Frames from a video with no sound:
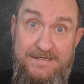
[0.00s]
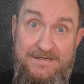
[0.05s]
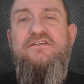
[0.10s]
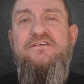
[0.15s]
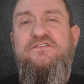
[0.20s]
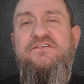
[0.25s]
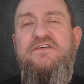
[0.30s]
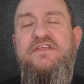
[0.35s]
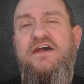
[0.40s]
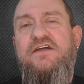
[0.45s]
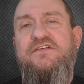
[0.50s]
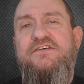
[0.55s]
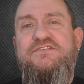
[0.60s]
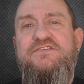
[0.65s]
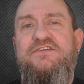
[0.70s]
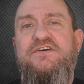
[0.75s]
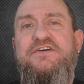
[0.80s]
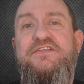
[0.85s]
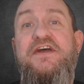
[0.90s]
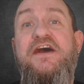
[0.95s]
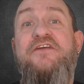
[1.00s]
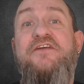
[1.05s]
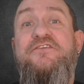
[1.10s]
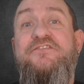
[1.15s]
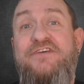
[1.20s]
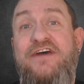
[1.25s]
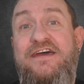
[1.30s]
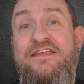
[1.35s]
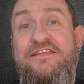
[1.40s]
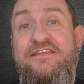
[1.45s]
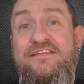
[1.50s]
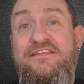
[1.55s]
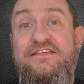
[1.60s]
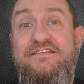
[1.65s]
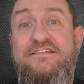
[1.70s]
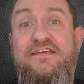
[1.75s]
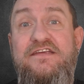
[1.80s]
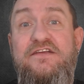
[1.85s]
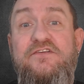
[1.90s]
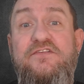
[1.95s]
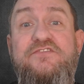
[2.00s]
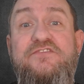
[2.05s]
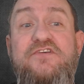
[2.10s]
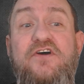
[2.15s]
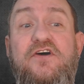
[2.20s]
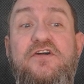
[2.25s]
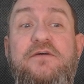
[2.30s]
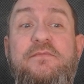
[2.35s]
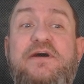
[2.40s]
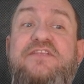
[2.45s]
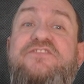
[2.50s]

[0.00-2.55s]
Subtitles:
So now let's look at the other side of things here. Let's talk about